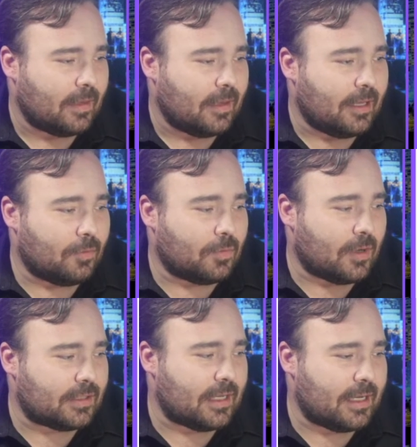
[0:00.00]

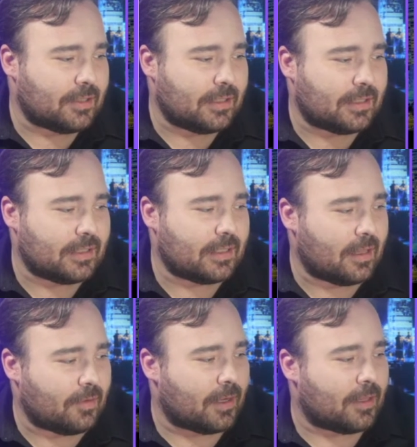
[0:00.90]
Los Angeles is
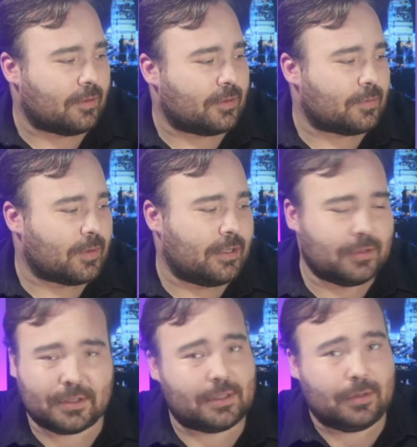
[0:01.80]
another one of those where you
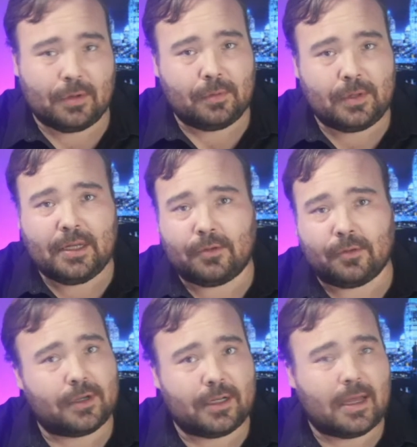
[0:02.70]
don't need
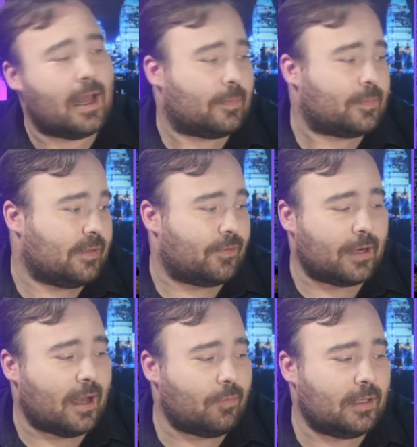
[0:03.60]
crooked cops. If you're
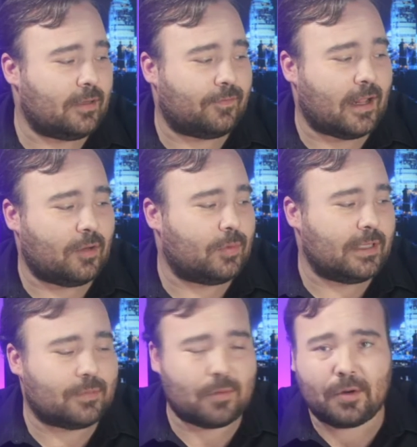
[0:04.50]
not willing to follow
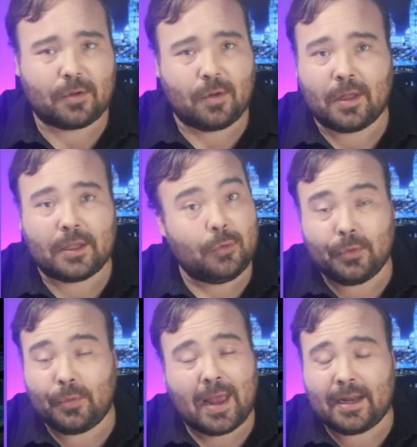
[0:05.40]
police protocol, you do
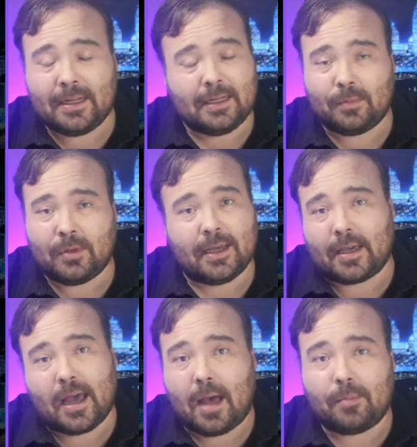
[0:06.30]
not need to be a
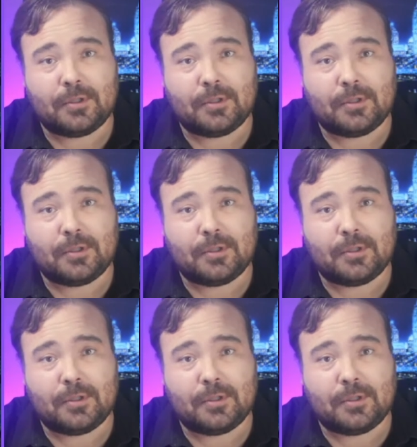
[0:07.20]
cop.